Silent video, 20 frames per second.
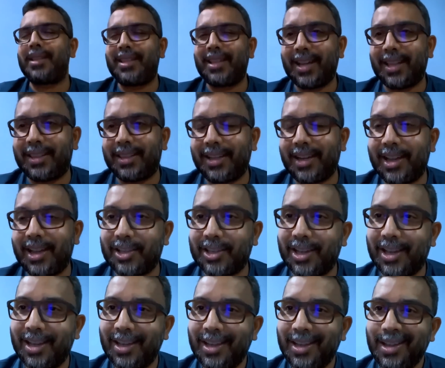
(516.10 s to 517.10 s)

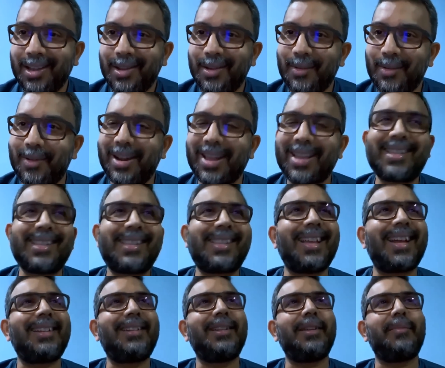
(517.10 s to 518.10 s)
Senathirajah when I
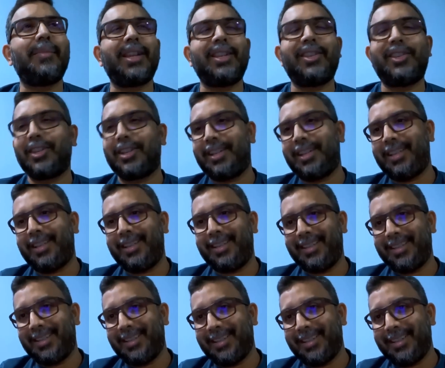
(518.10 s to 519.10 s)
started my journey.
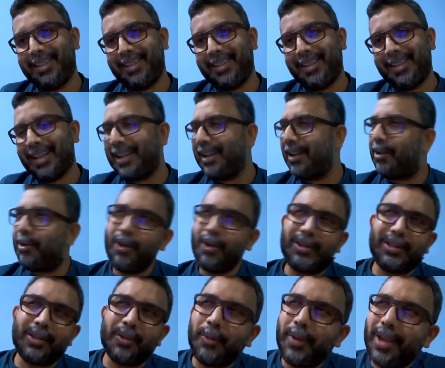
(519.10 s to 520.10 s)
And
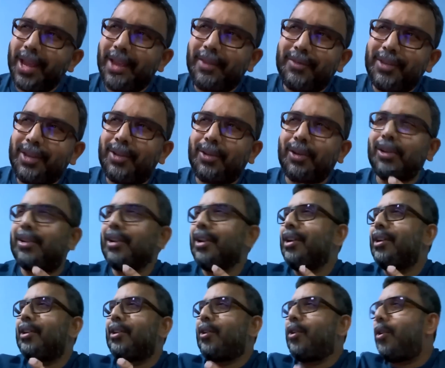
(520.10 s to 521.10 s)
along the way, we got
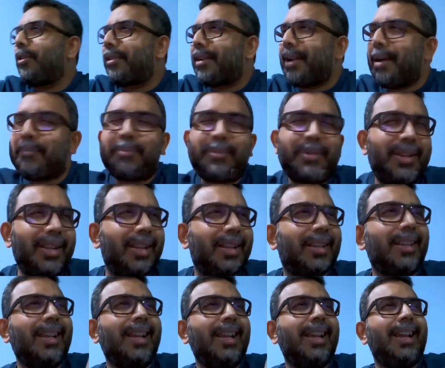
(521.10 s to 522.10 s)

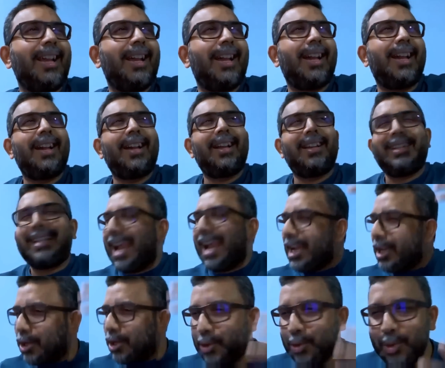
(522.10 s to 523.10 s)
corrupted,
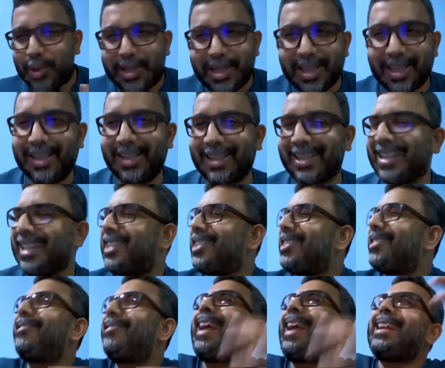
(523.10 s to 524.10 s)
diluted,
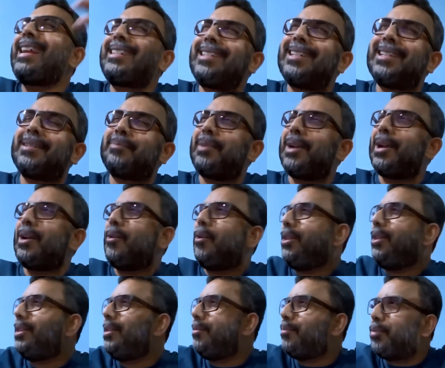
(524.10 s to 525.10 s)
distracted by
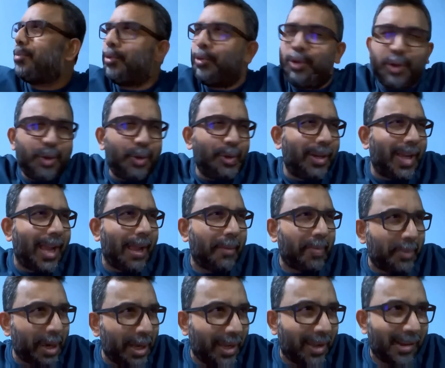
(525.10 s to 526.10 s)
all the bull sugar
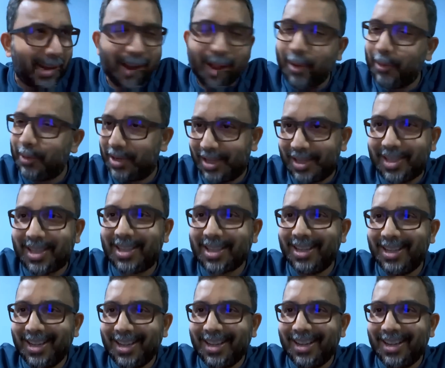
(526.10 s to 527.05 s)
happening around us,